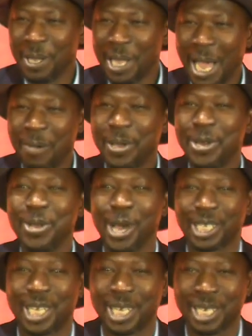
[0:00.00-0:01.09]
How many
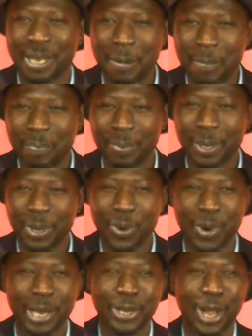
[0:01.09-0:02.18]
dots?
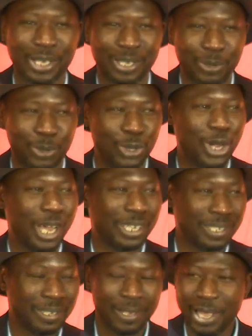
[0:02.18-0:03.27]
1 dot, 2 dots.
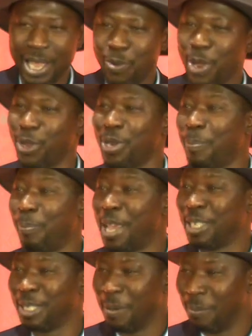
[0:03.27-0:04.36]
And where are you going to
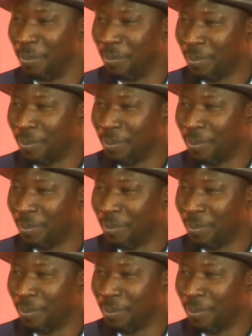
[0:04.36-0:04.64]
place them?